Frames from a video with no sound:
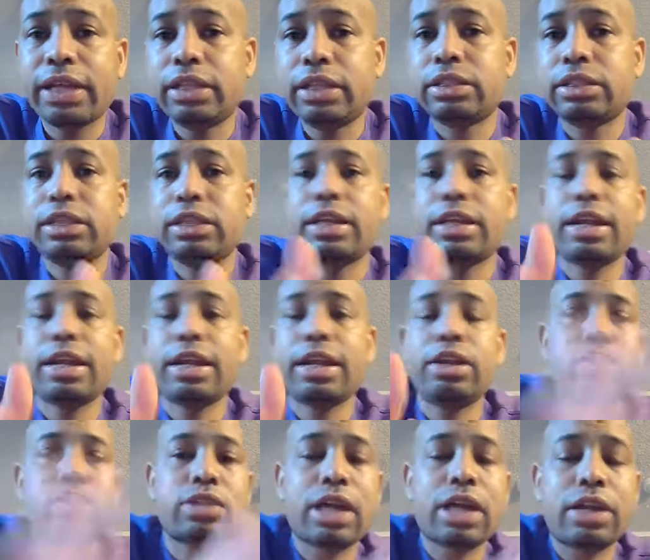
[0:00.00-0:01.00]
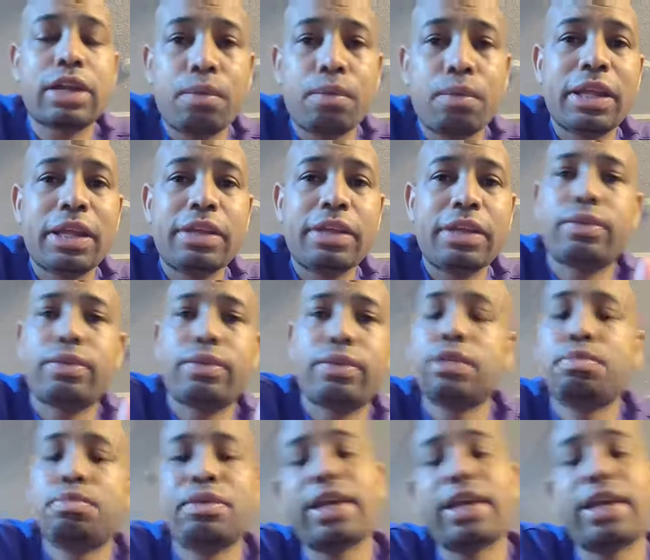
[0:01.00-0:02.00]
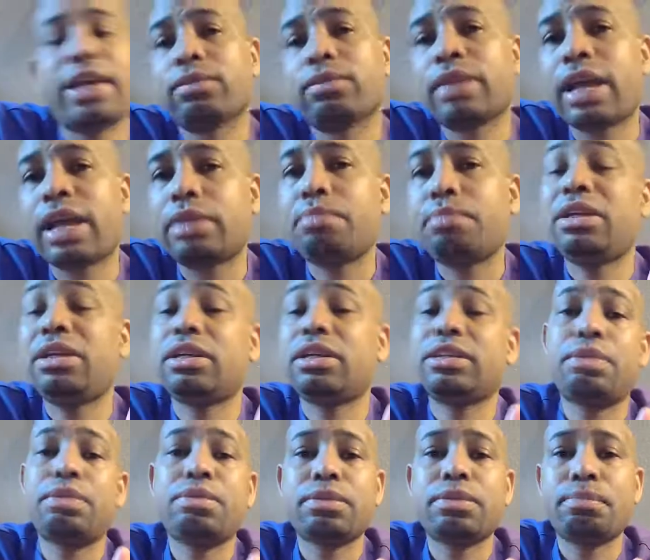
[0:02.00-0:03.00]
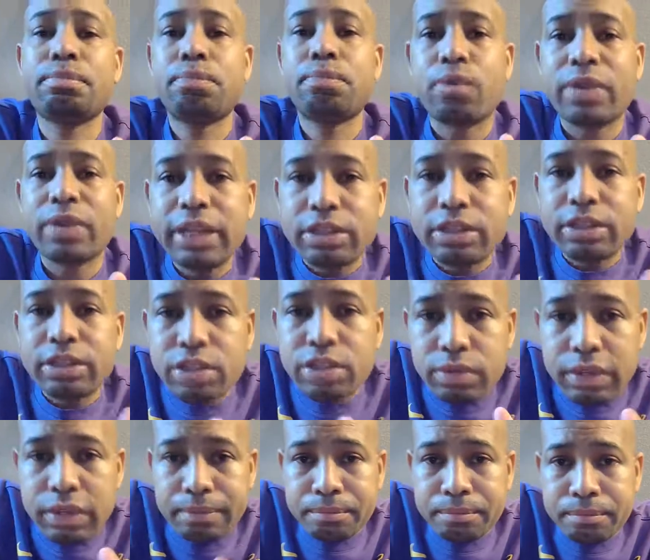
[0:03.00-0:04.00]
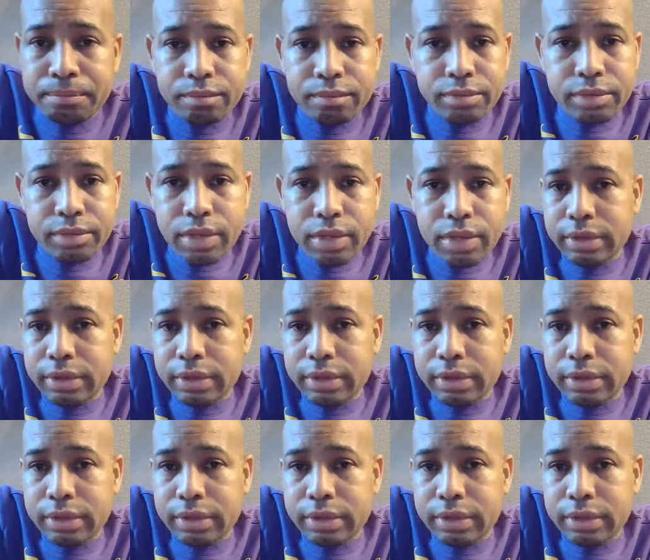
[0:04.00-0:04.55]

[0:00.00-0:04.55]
and then they go try to go play the greatness, but they don't like it because they wasn't born into it. No.